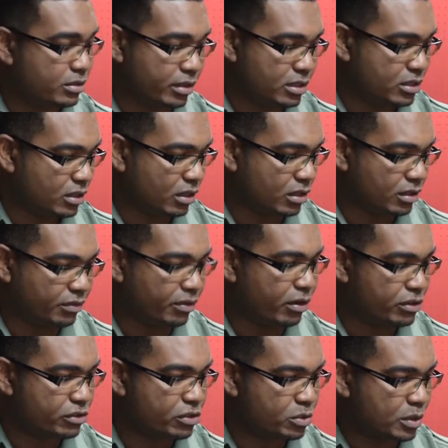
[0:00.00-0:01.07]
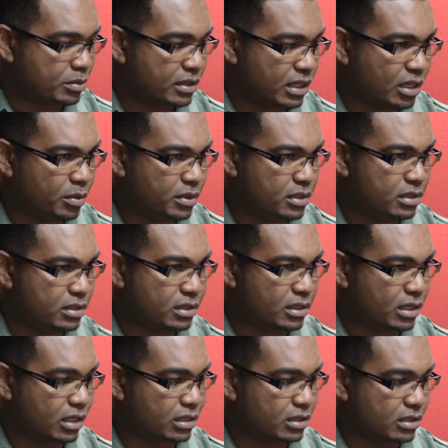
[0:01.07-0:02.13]
It's on the forestry's website, which is
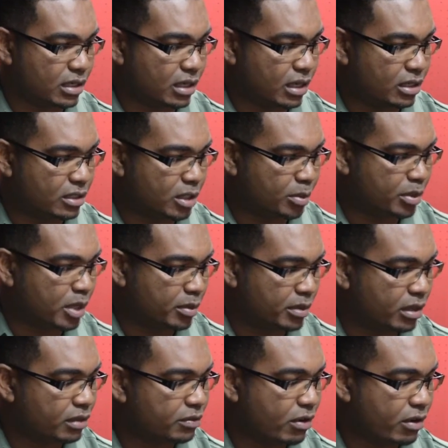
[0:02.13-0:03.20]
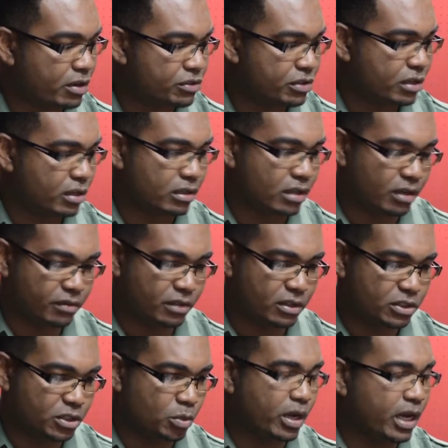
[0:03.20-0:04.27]
at
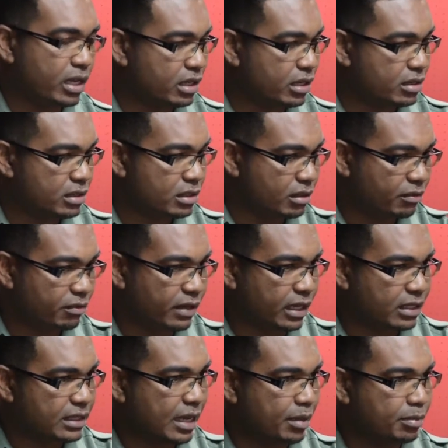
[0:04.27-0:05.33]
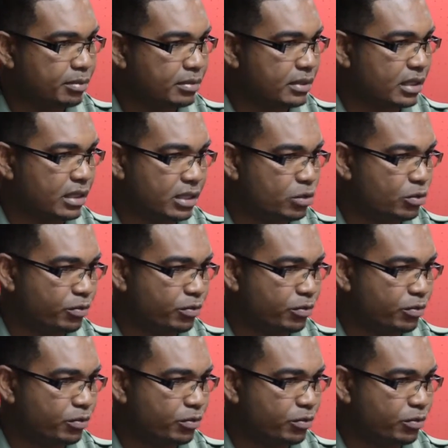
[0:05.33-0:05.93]
www.forestry.gov.gy, and there's a little FLEGT tab, EU